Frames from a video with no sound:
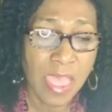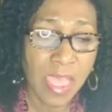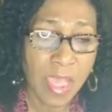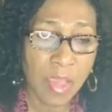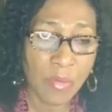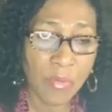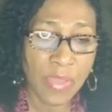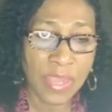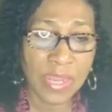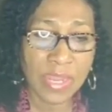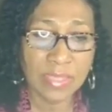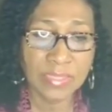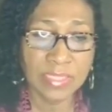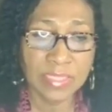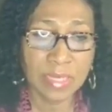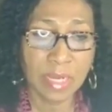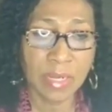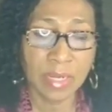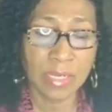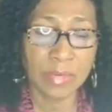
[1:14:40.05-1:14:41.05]
And when they
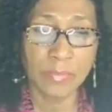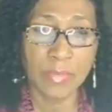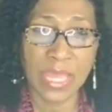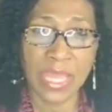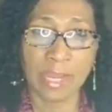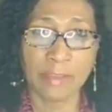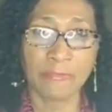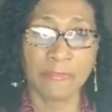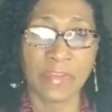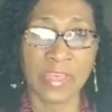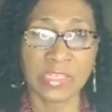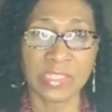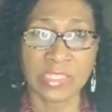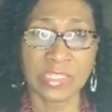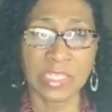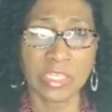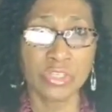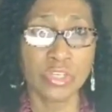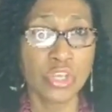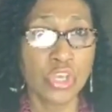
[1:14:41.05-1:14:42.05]
started
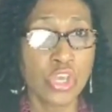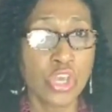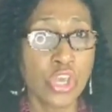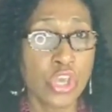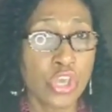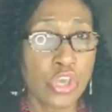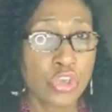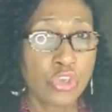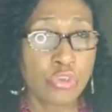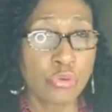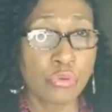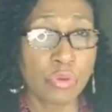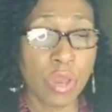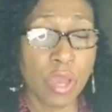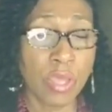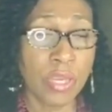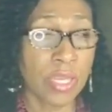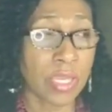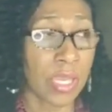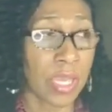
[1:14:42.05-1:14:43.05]
manifesting, you
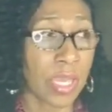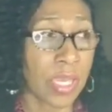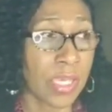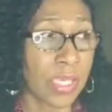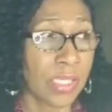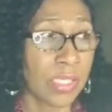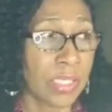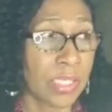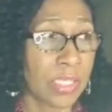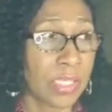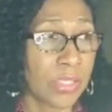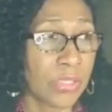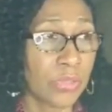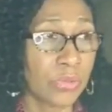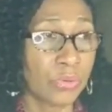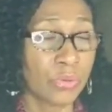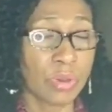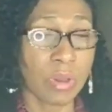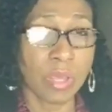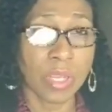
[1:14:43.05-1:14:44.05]
gotta
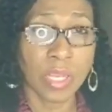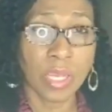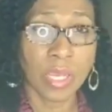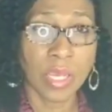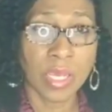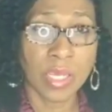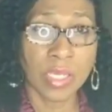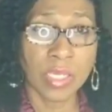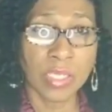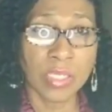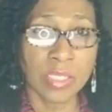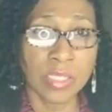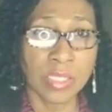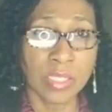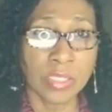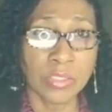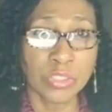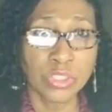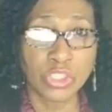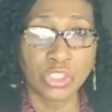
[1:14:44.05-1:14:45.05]

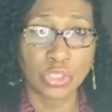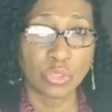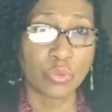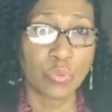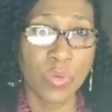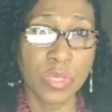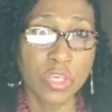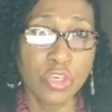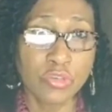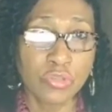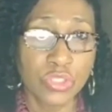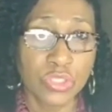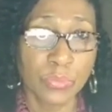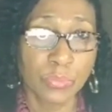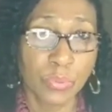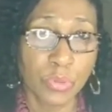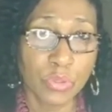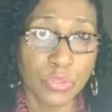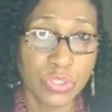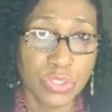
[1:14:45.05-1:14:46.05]
either do what you're
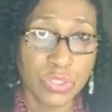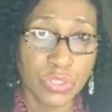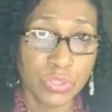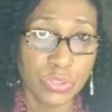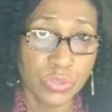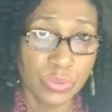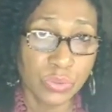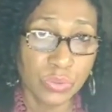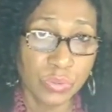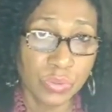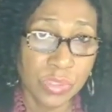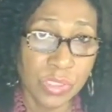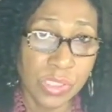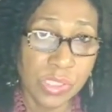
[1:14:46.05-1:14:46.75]
supposed to do,